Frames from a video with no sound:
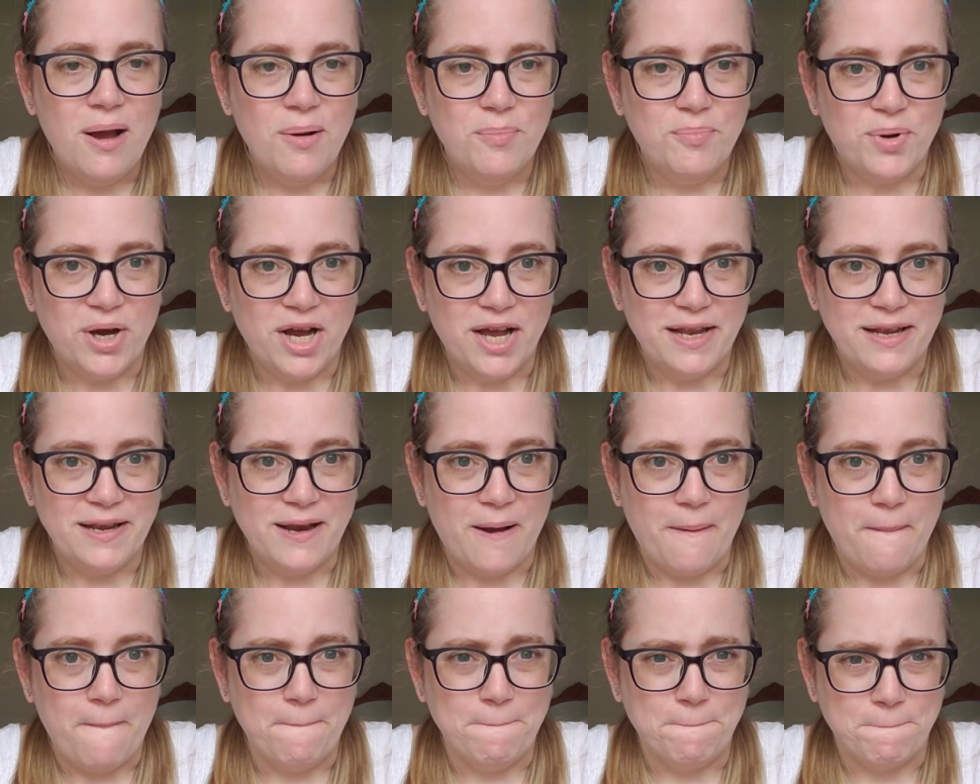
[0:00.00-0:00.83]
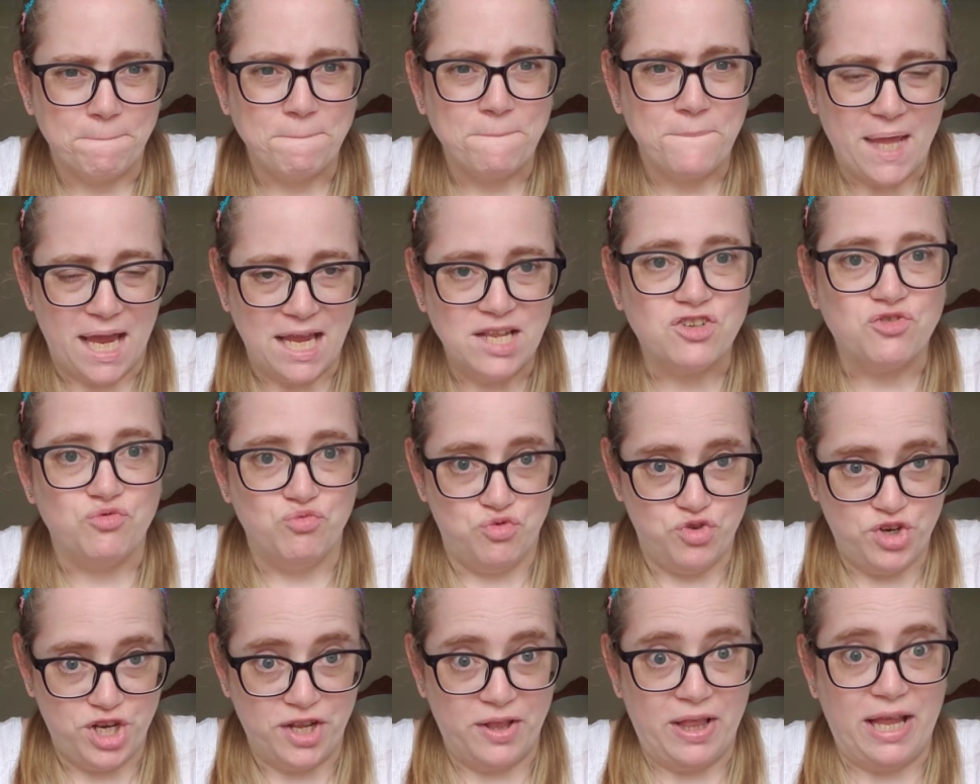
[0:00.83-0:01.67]
But um, it's
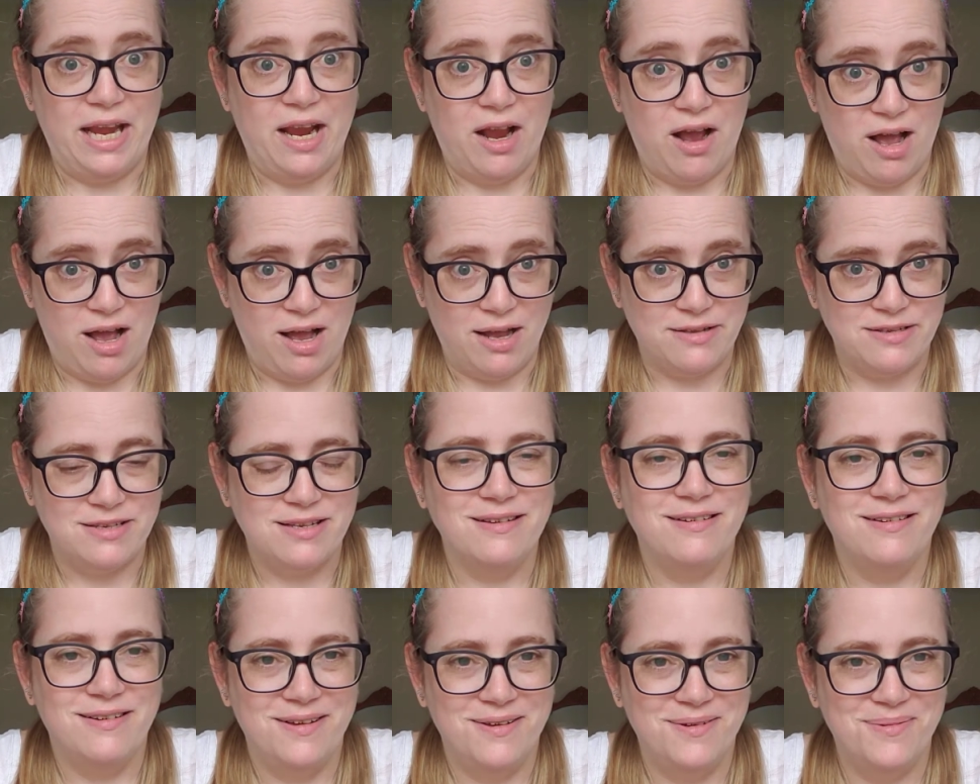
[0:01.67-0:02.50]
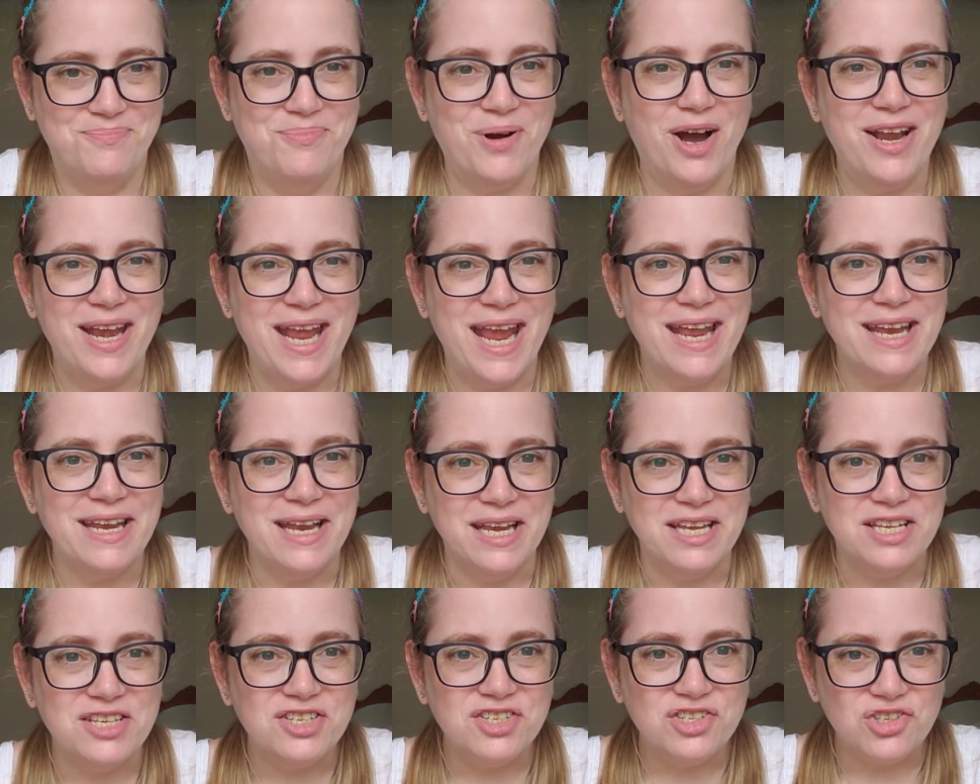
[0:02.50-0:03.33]
really hot. But it
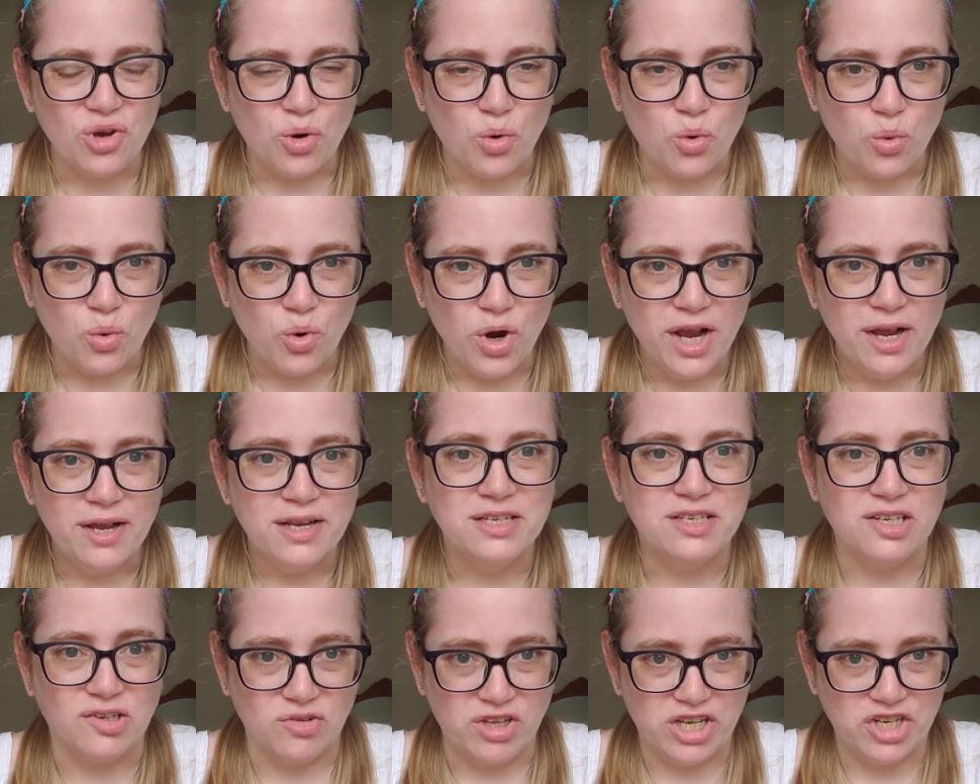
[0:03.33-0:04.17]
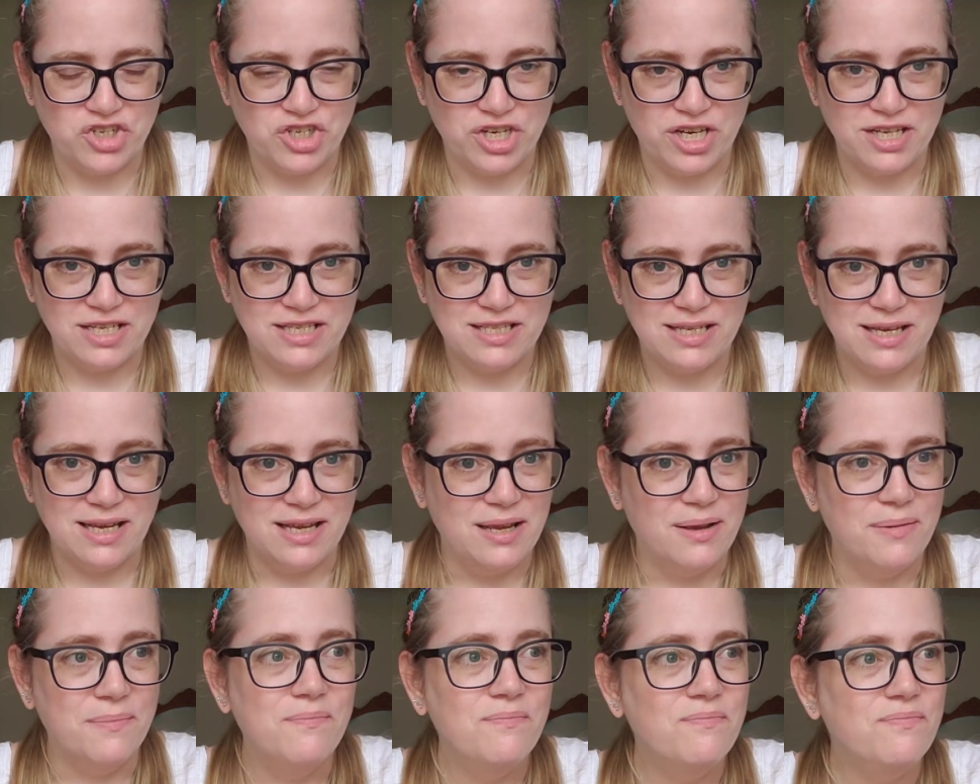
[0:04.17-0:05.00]
is so delicious.
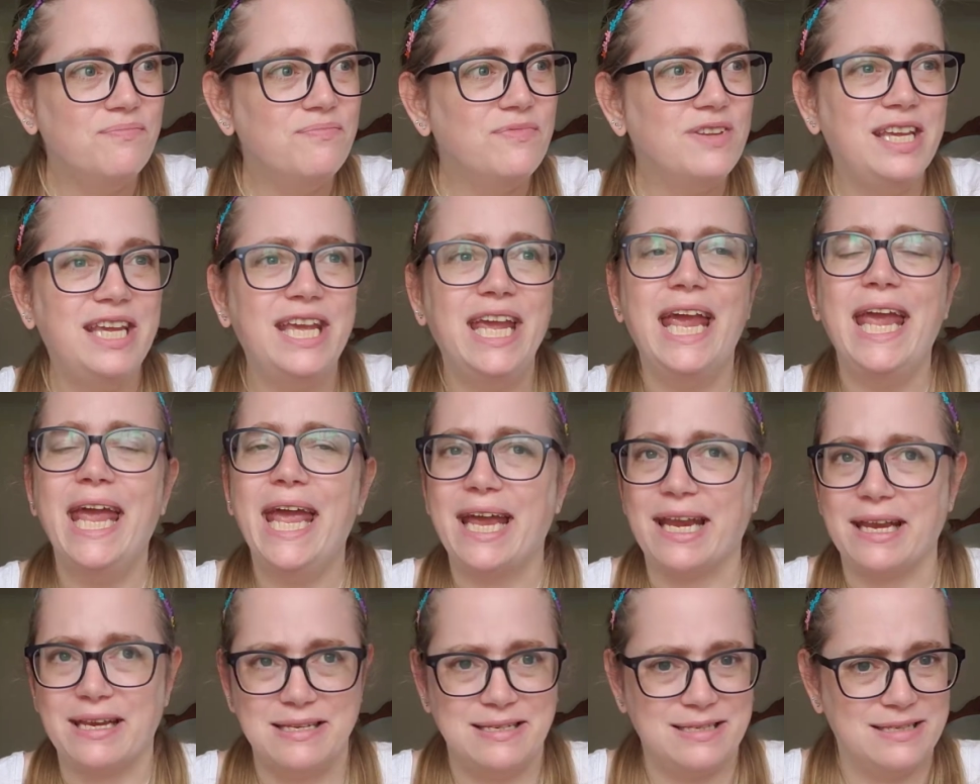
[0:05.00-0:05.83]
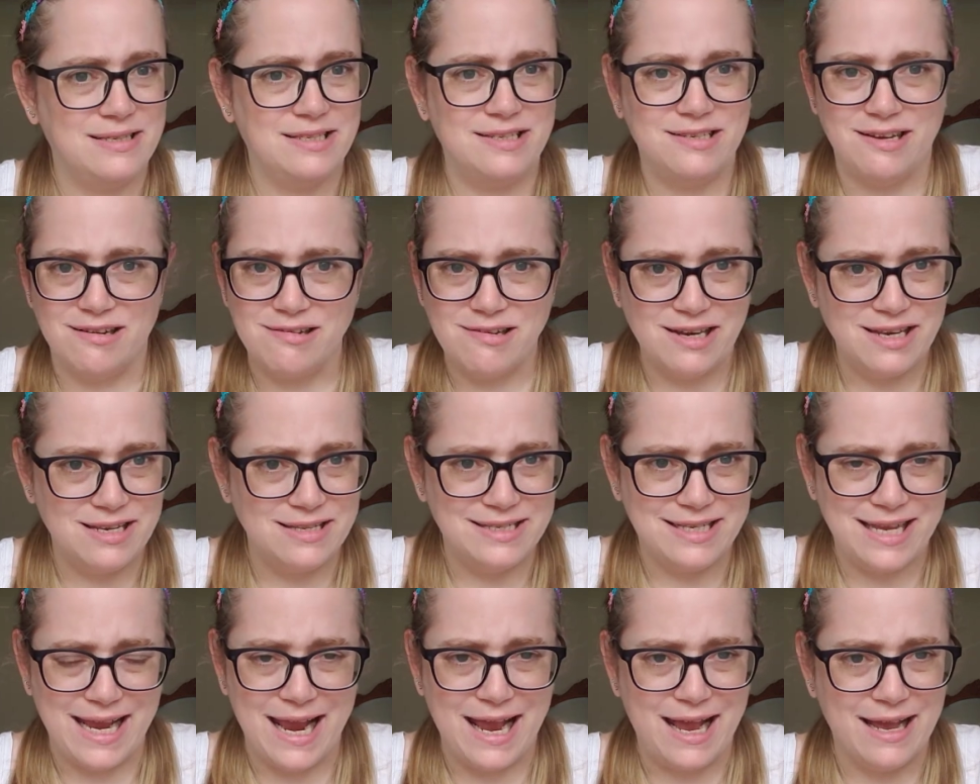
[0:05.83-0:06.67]
Kicks
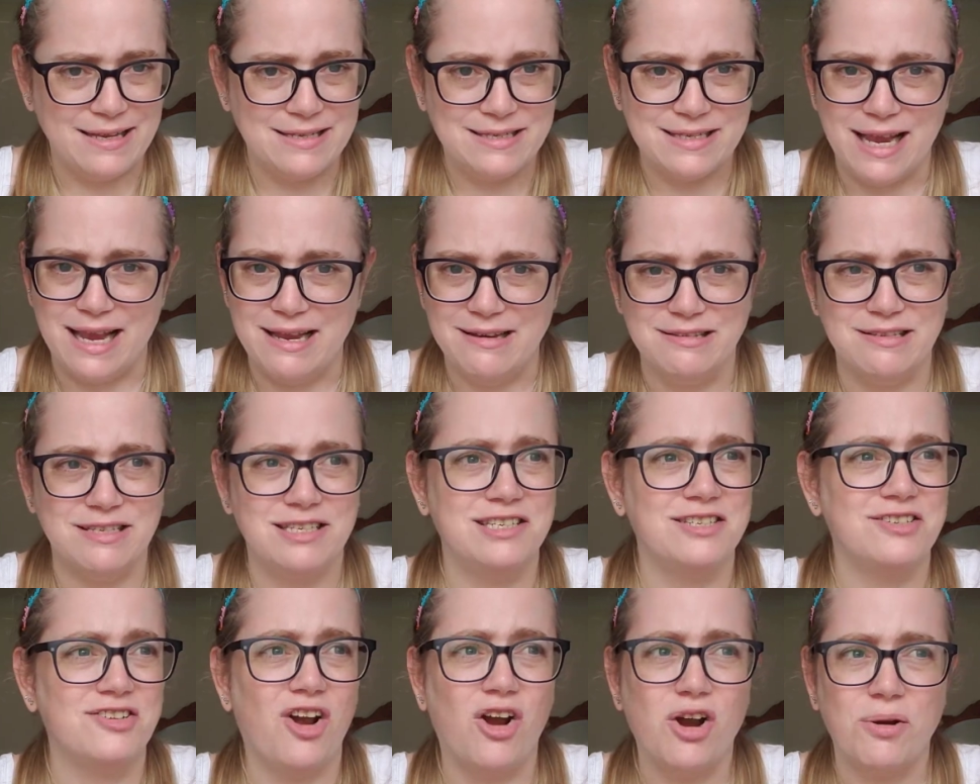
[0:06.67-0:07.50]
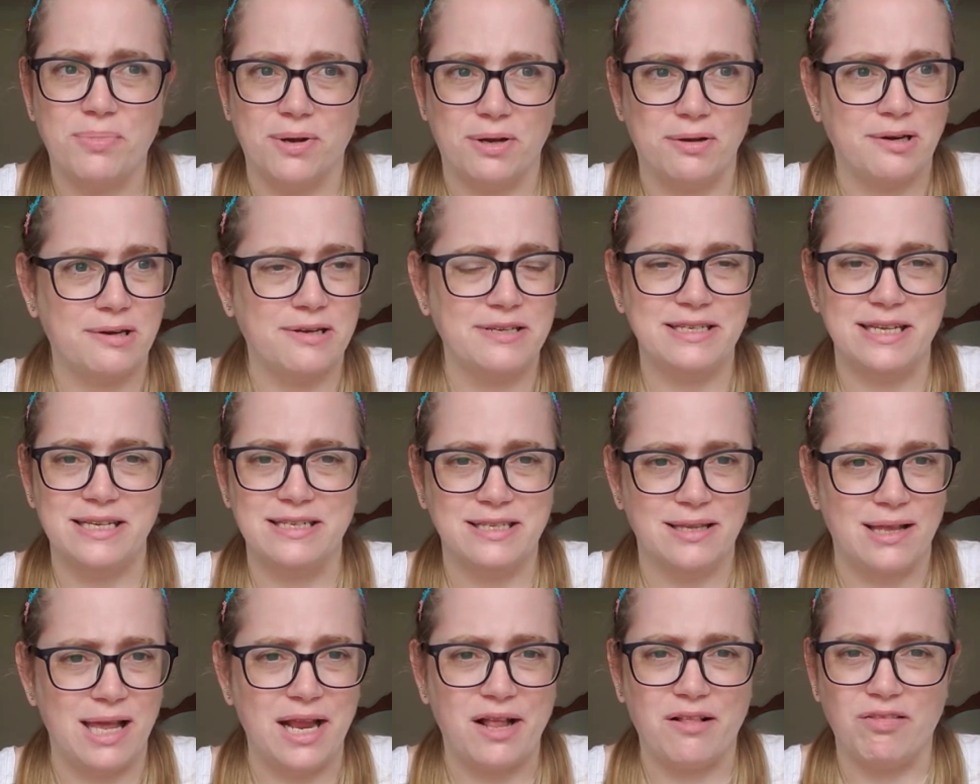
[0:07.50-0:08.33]
Dunkin's ass, and Starbucks
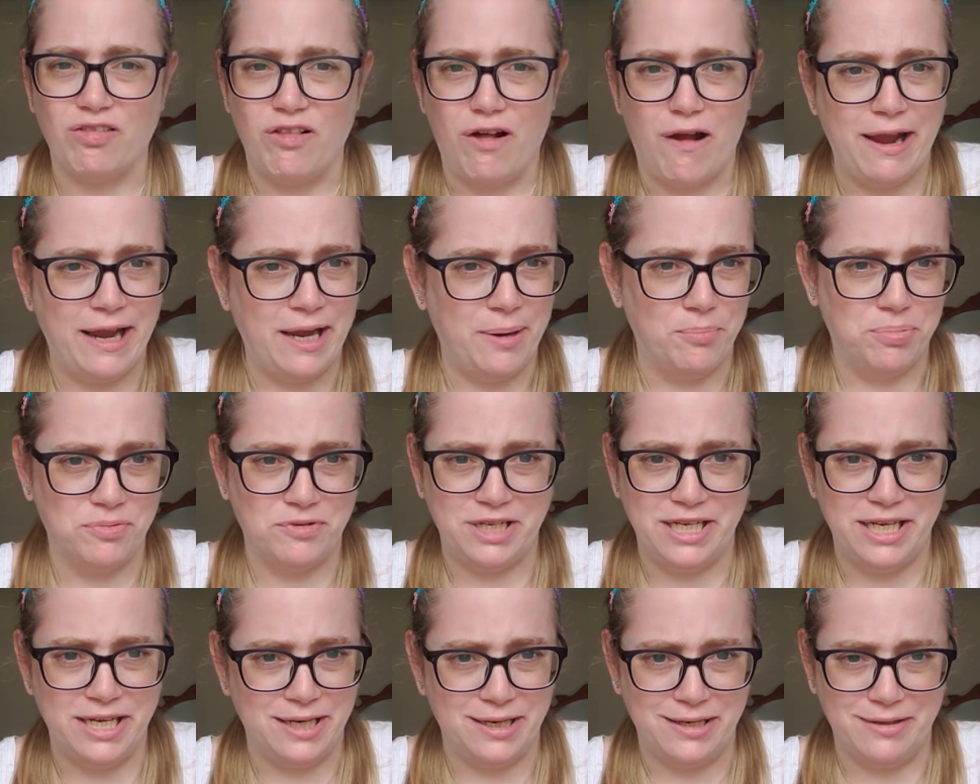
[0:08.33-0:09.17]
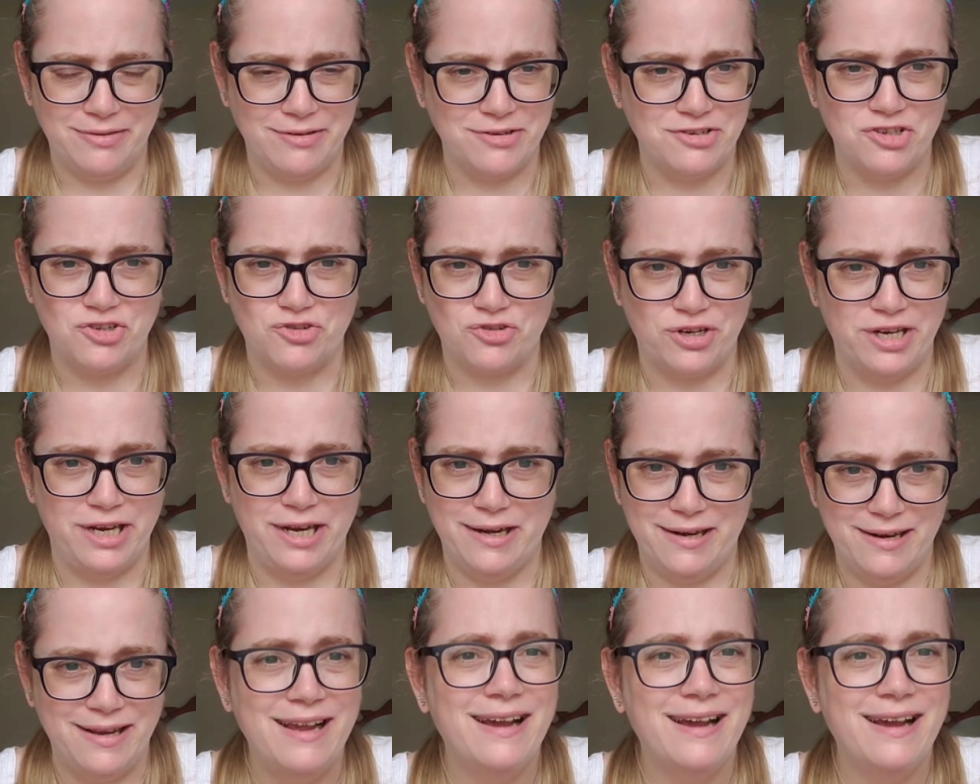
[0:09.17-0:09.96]
is like lying bleeding in the street.